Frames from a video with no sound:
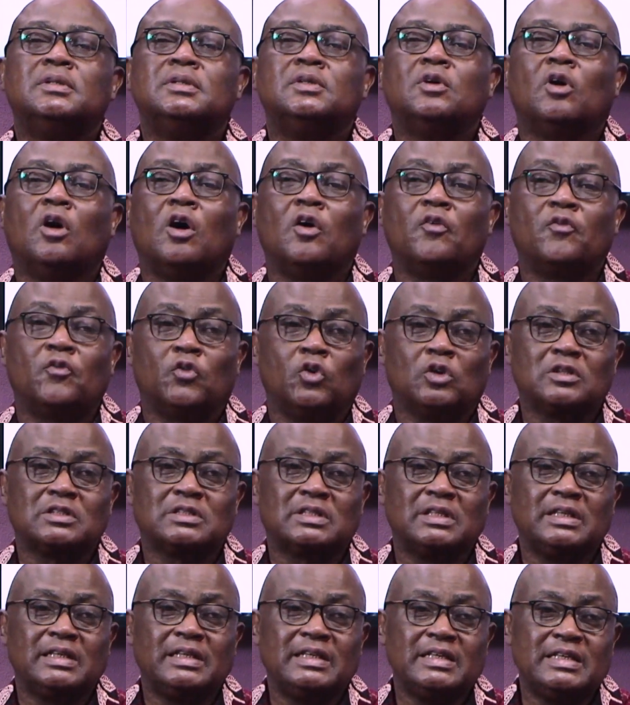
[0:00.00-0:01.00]

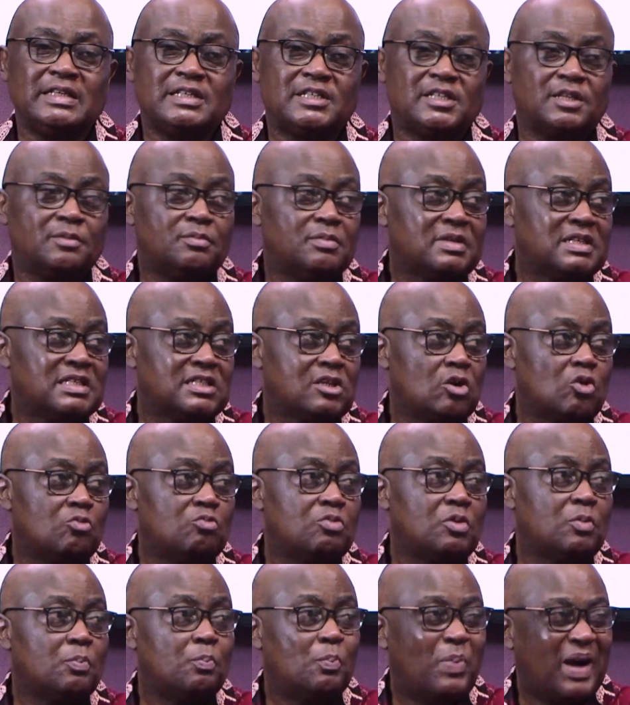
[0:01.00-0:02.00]
Obviously, each minister will be
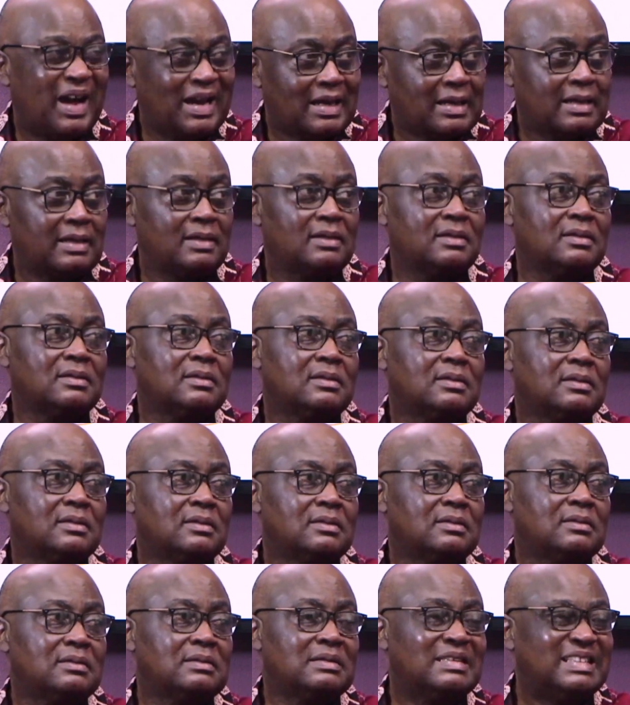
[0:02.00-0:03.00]
backing
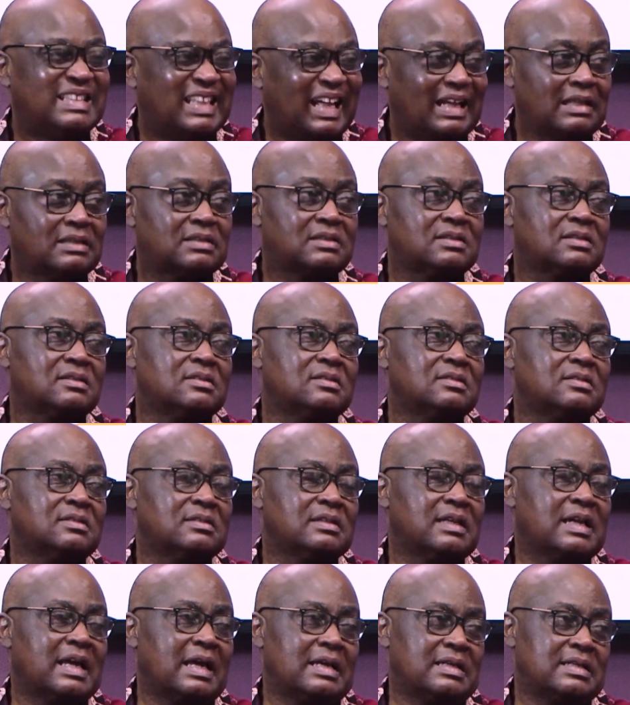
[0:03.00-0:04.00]
that
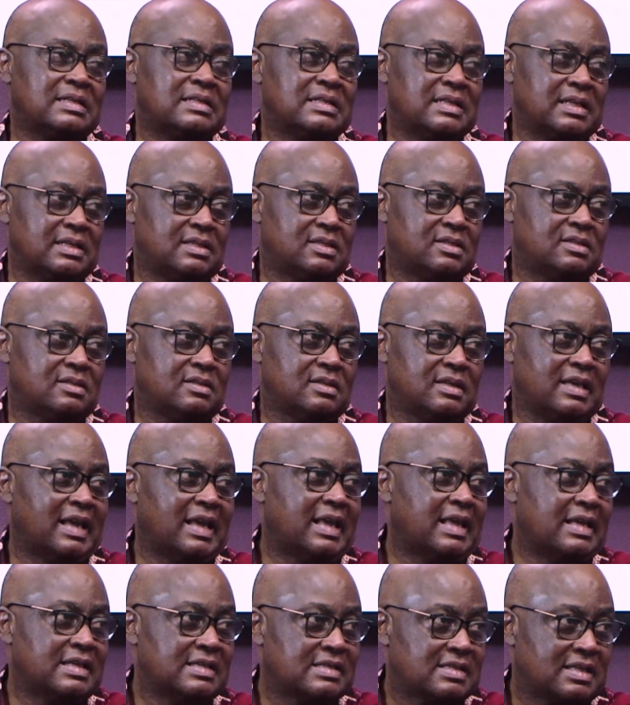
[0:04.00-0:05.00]
candidate
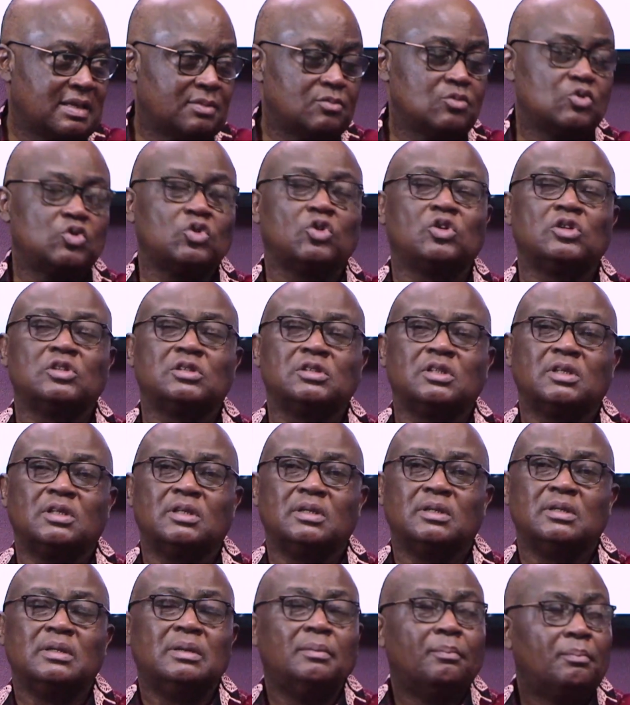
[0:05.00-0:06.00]
against Sam George.
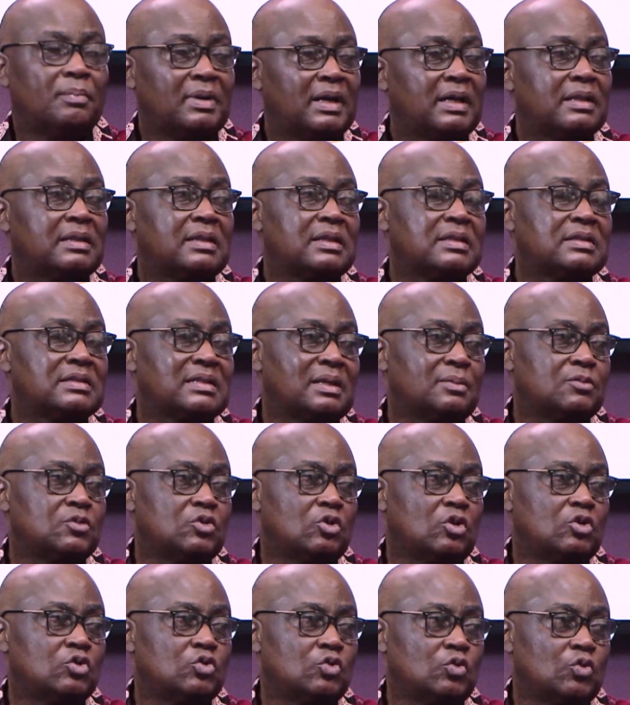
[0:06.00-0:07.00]
But I think Sam
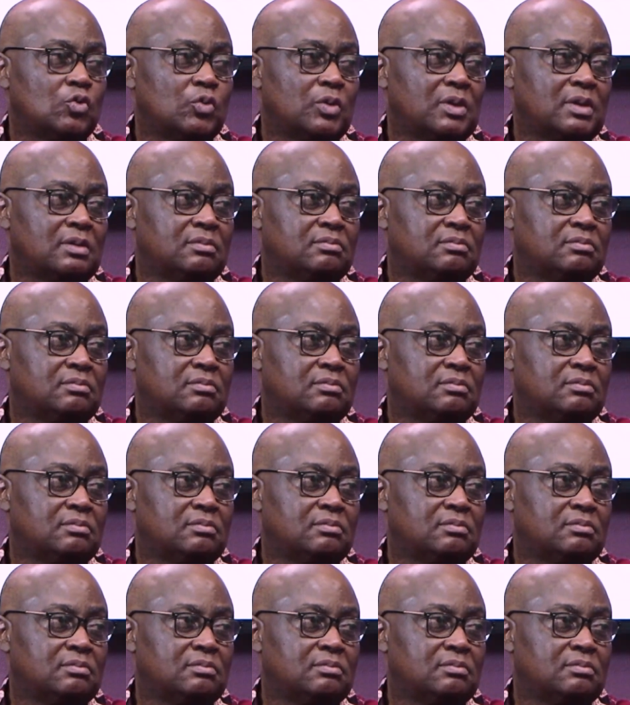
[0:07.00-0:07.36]
George will win.